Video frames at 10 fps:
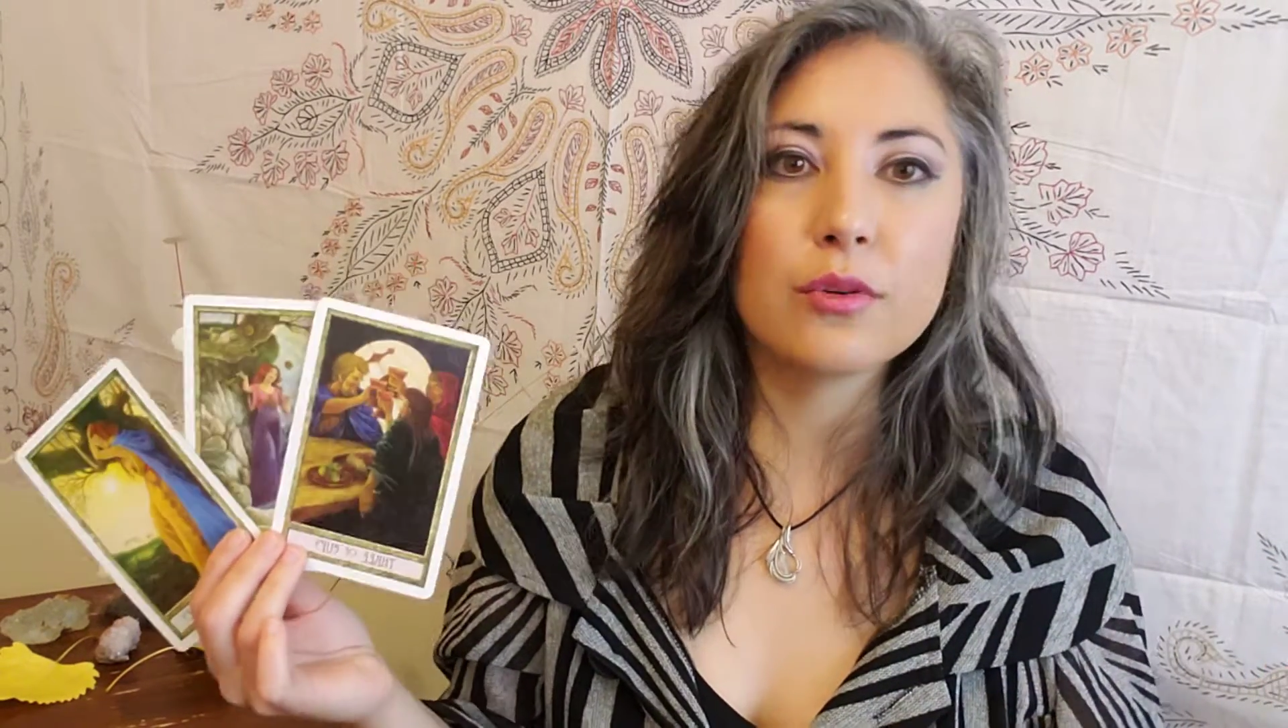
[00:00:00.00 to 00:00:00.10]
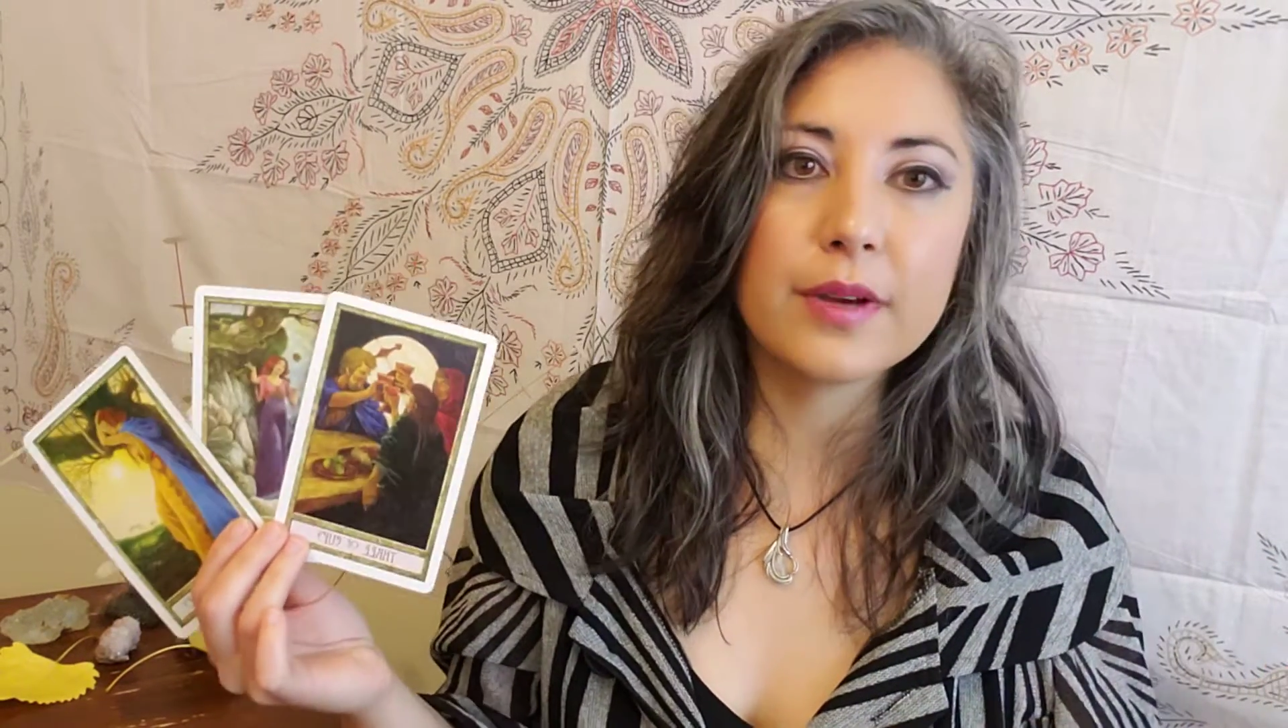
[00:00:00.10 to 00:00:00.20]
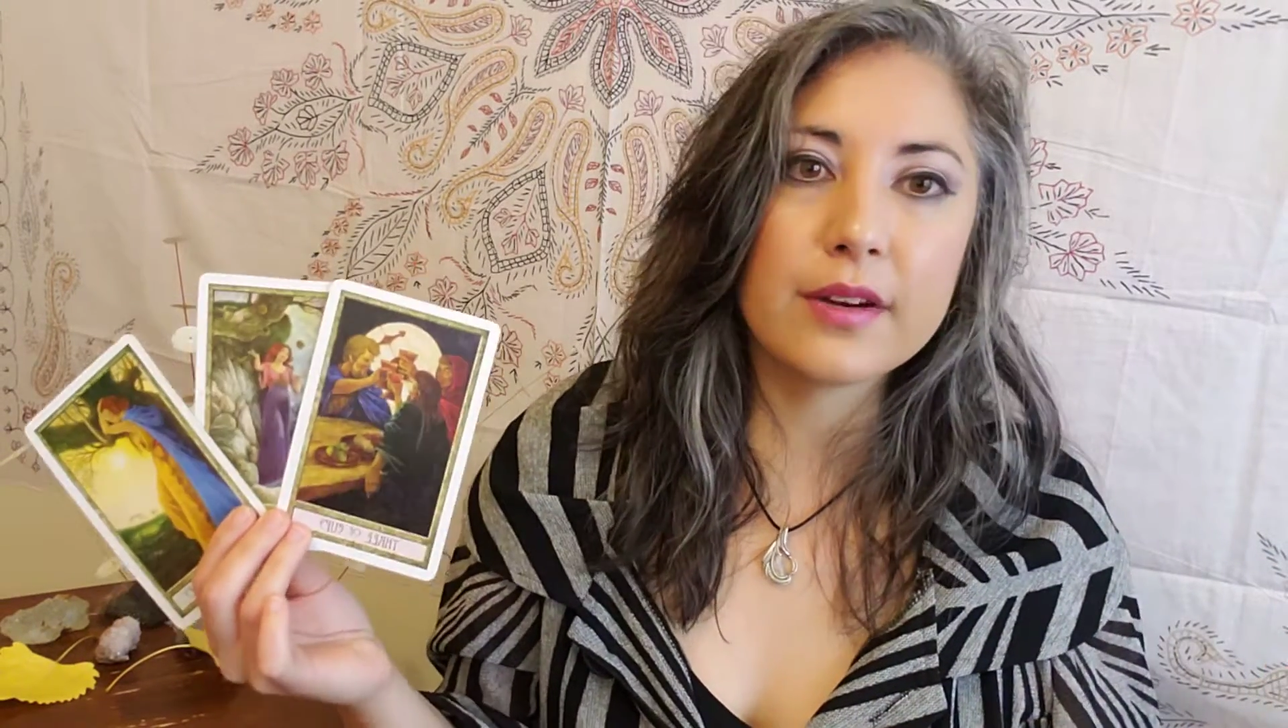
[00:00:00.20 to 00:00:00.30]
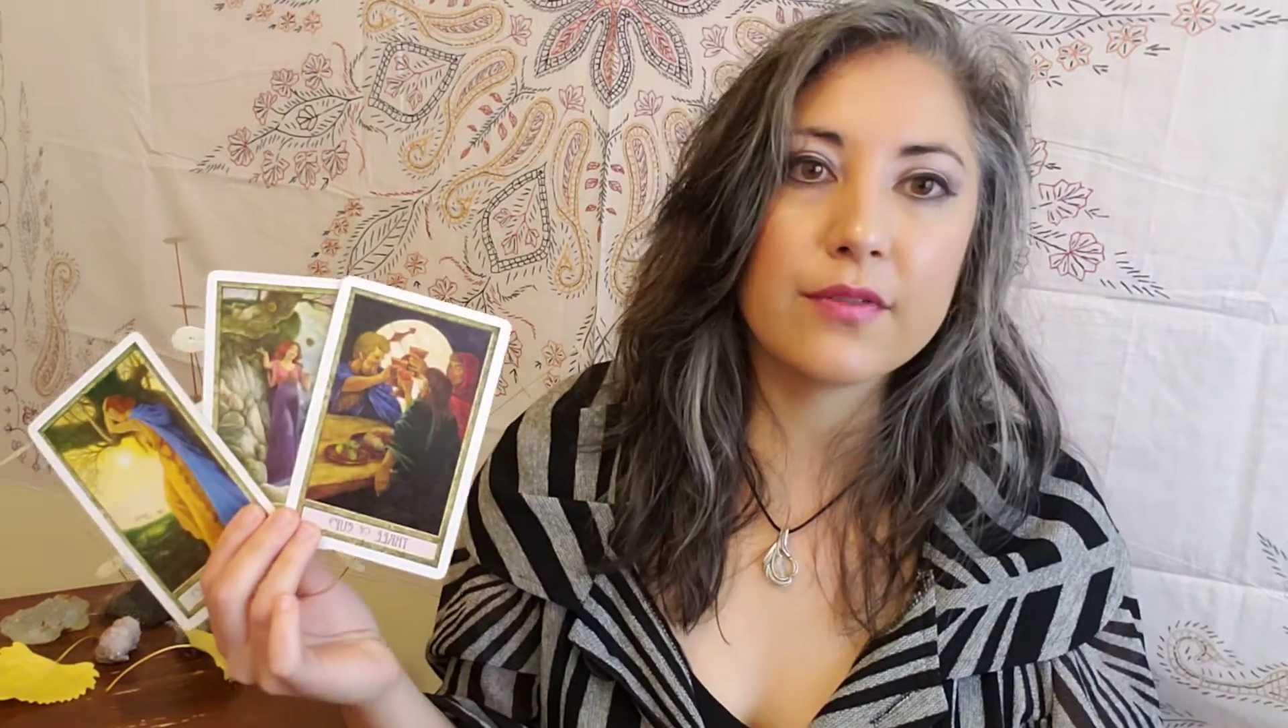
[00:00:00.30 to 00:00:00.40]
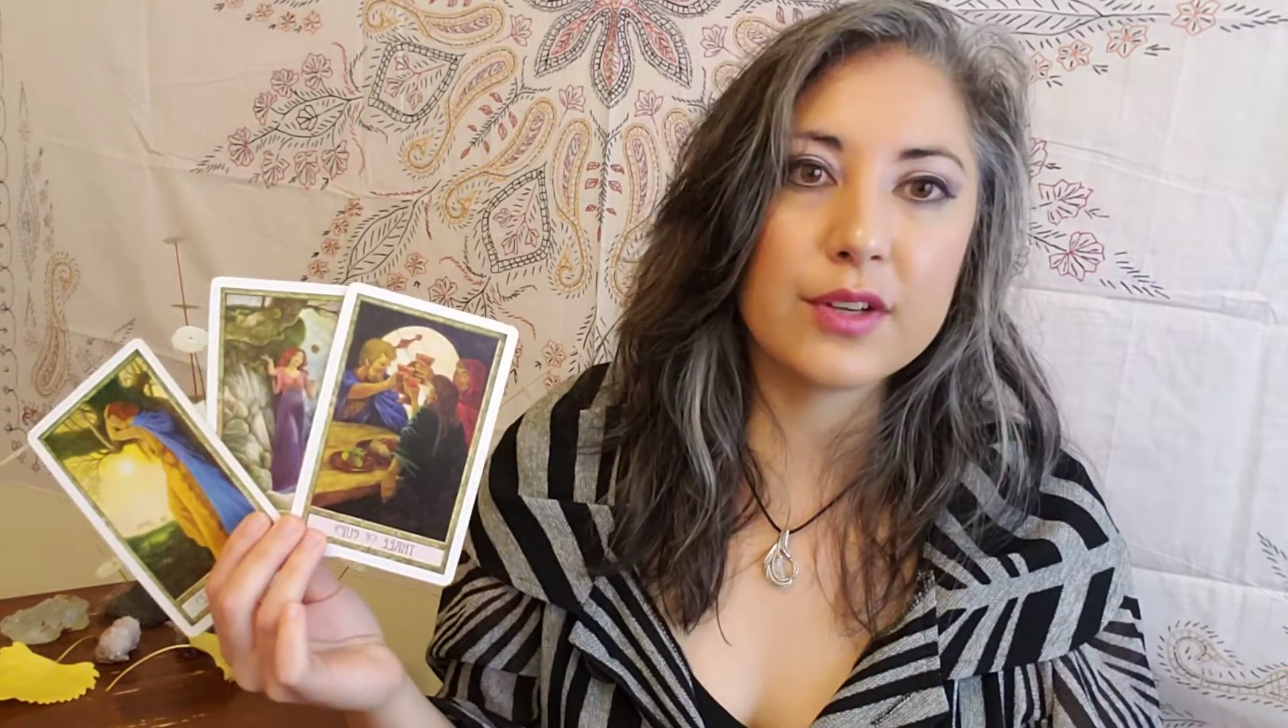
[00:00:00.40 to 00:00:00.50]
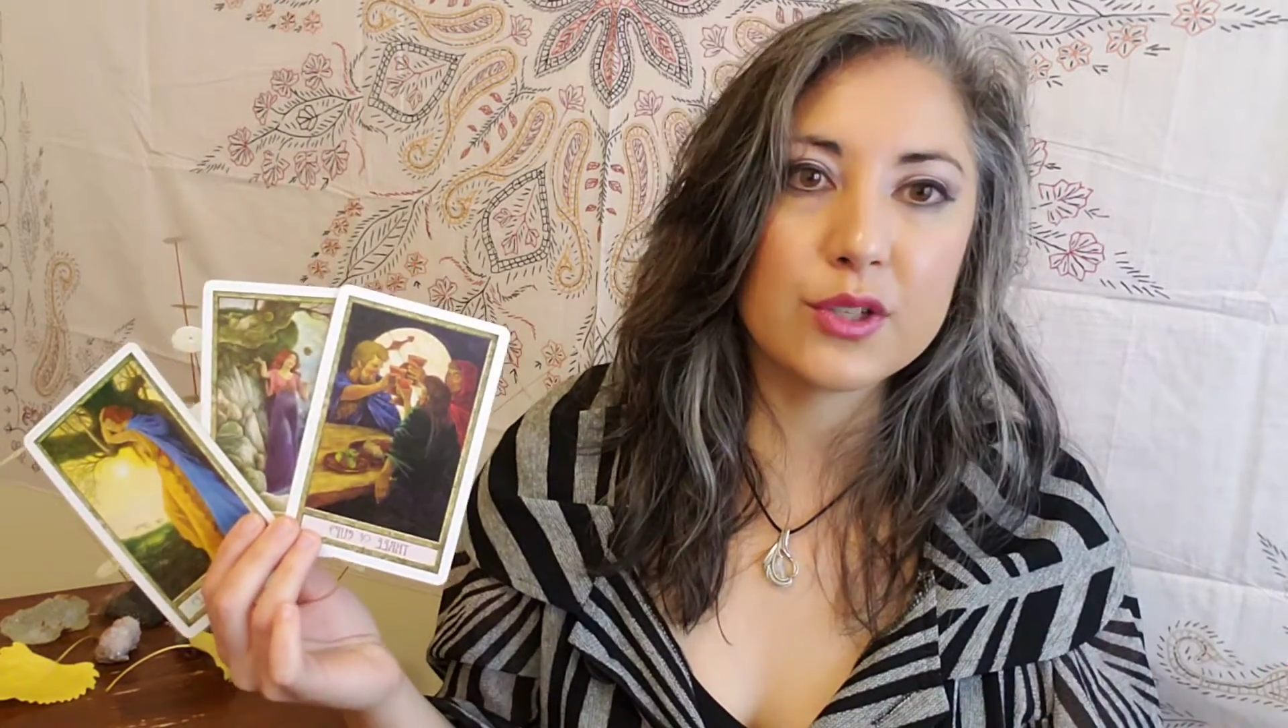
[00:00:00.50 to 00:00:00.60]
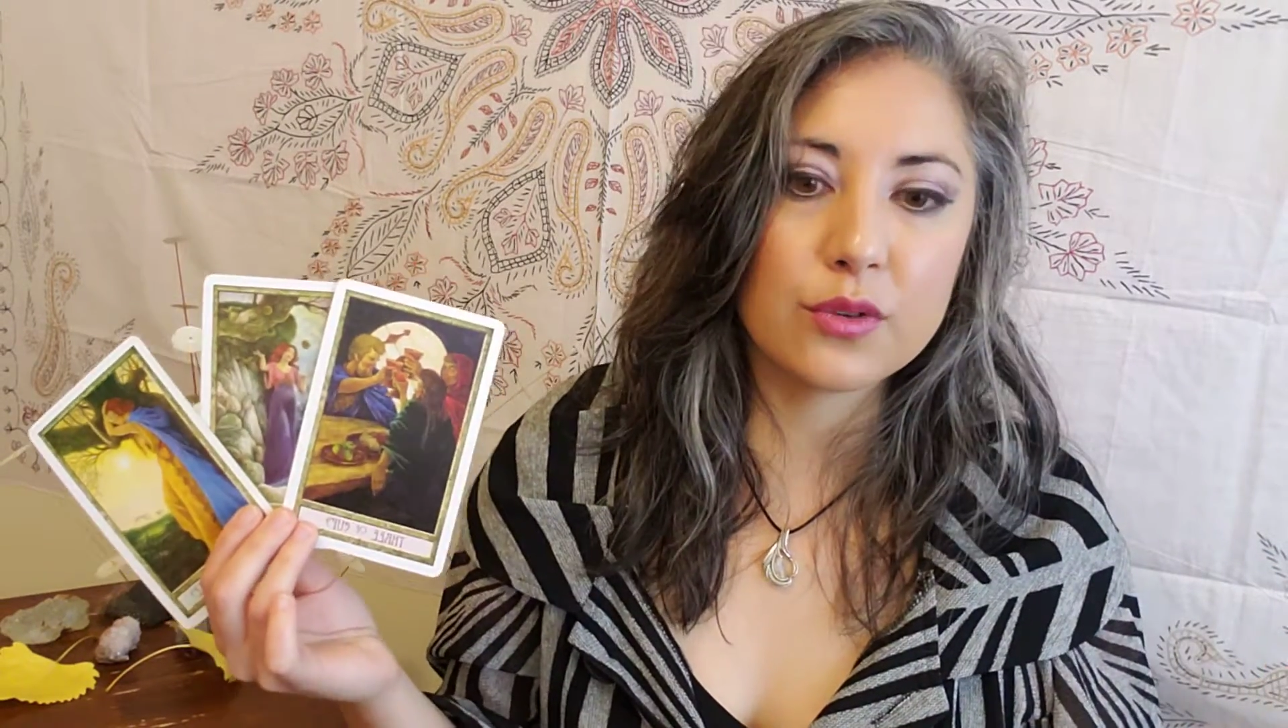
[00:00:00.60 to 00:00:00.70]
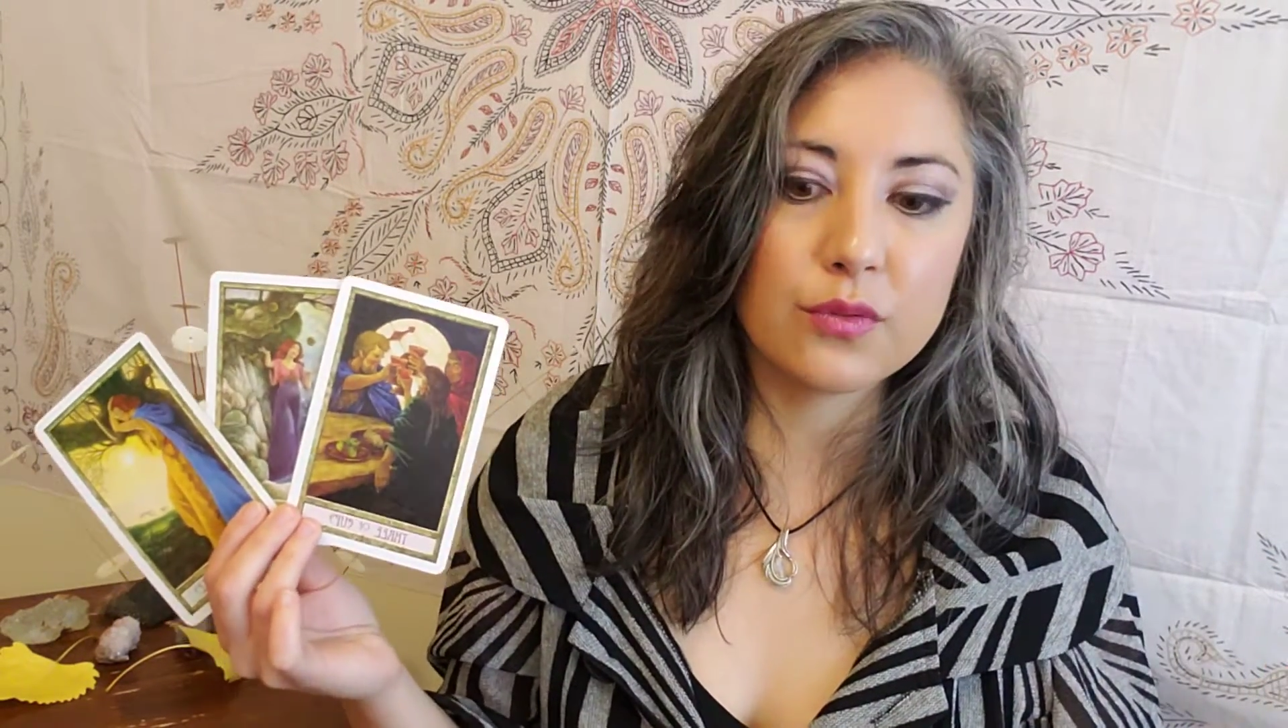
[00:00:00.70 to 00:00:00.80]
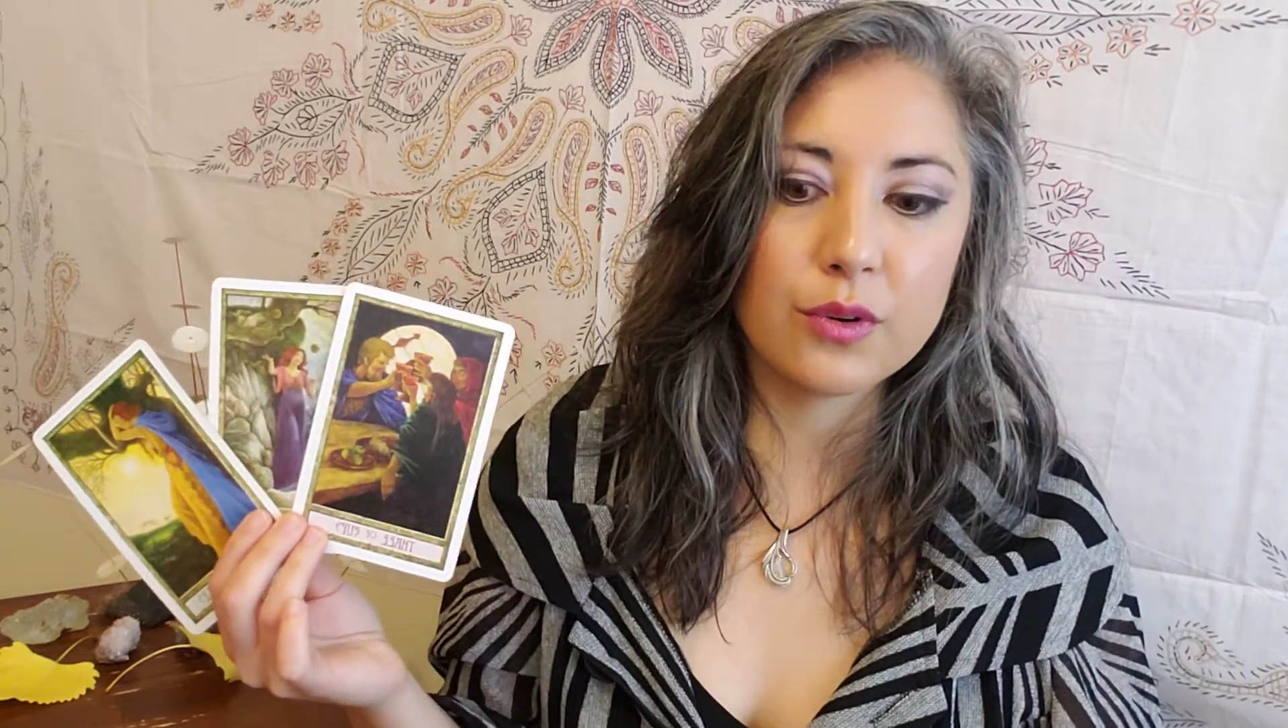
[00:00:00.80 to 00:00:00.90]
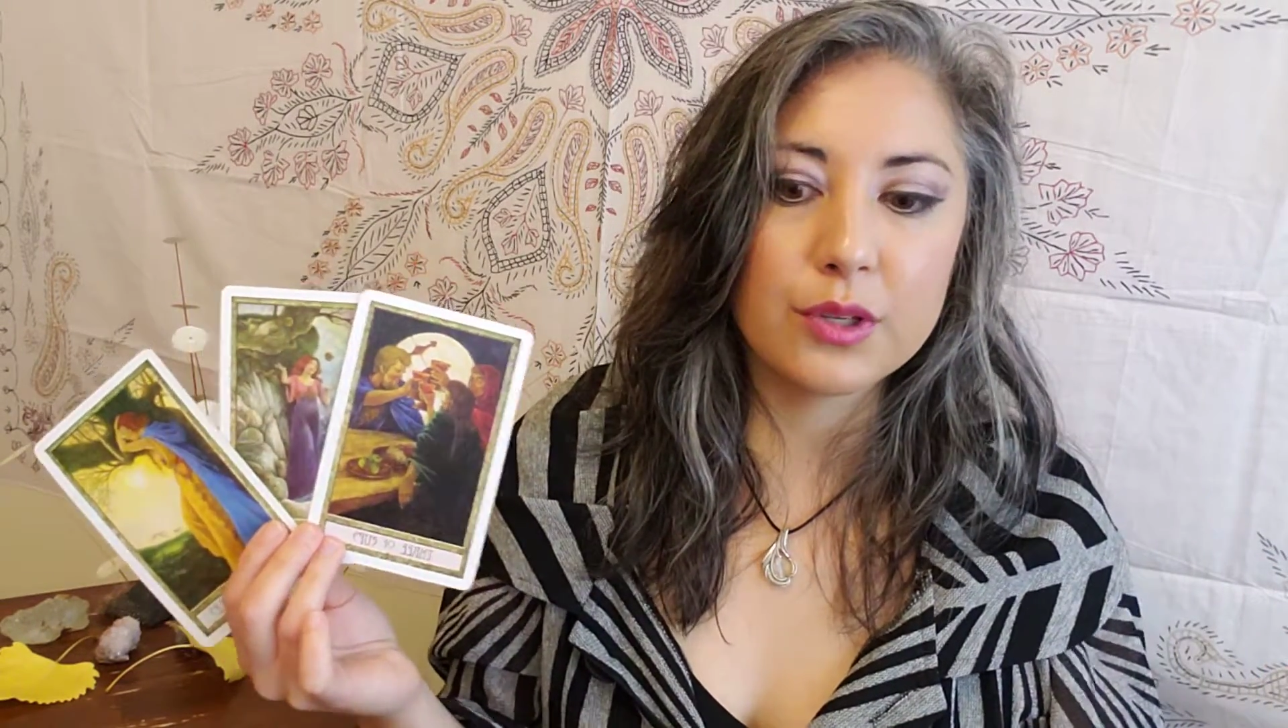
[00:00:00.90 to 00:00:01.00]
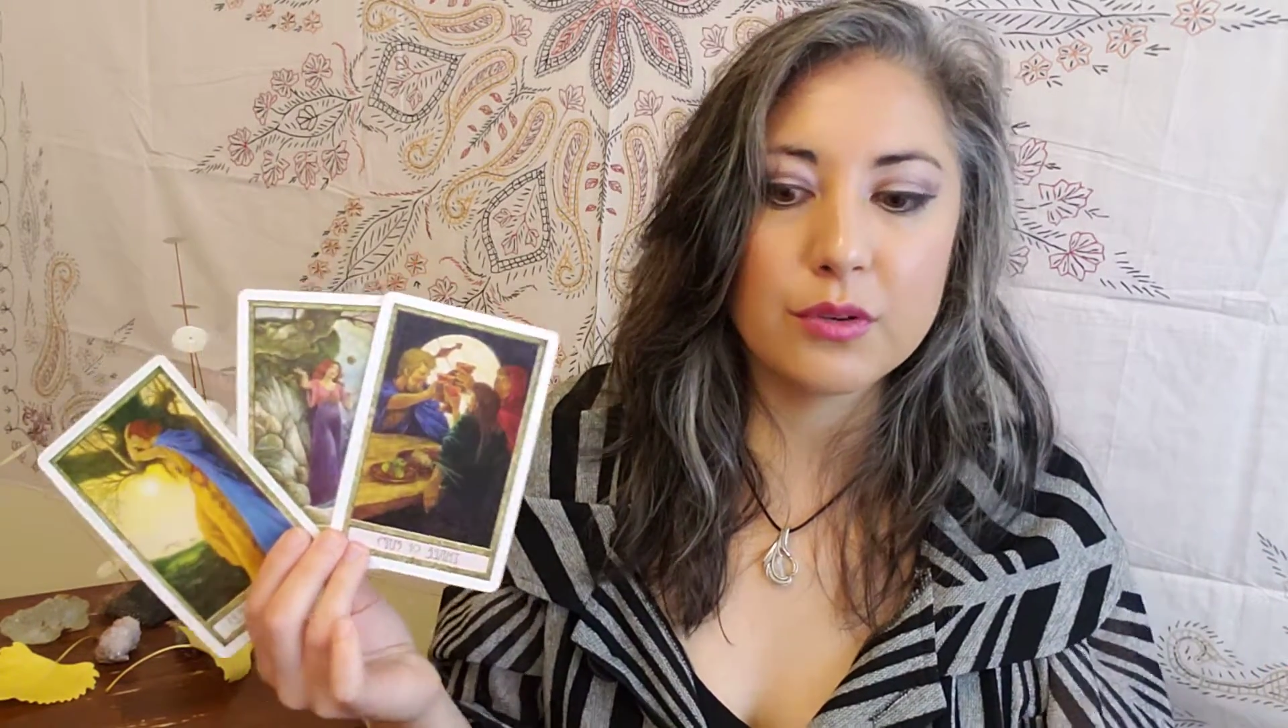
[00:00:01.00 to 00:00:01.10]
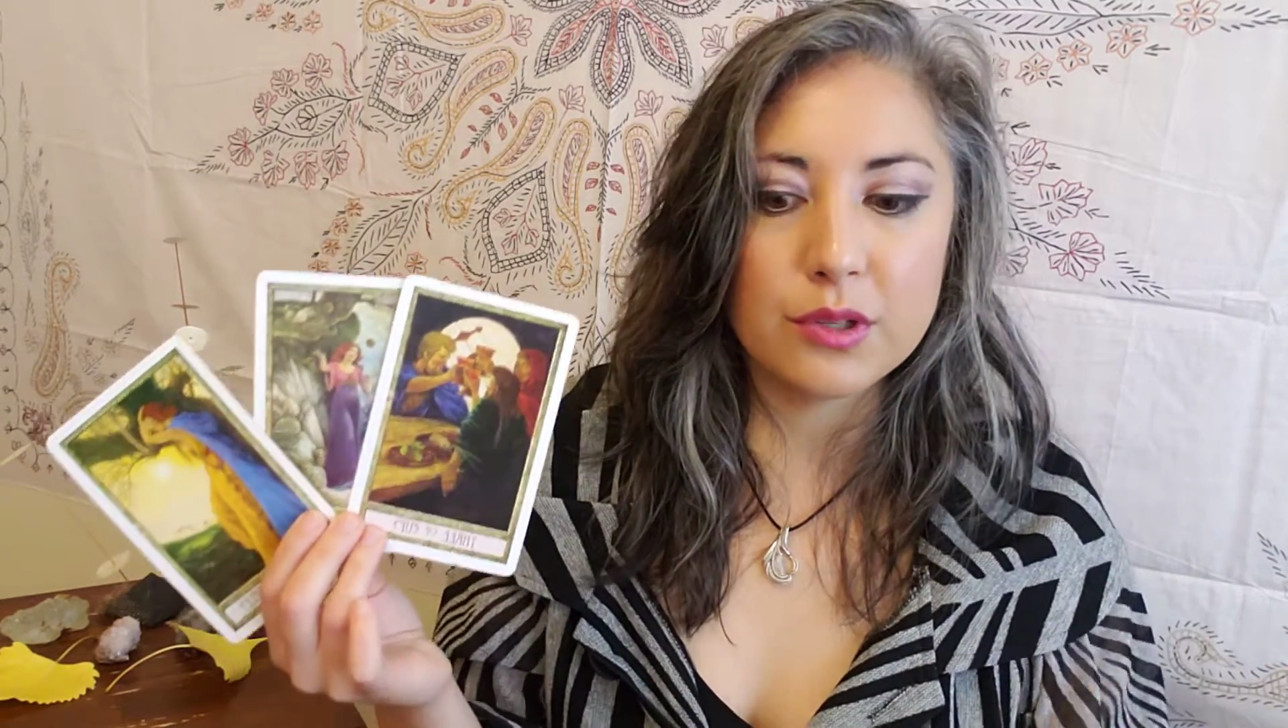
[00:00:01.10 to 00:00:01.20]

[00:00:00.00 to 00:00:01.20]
beneficial for you.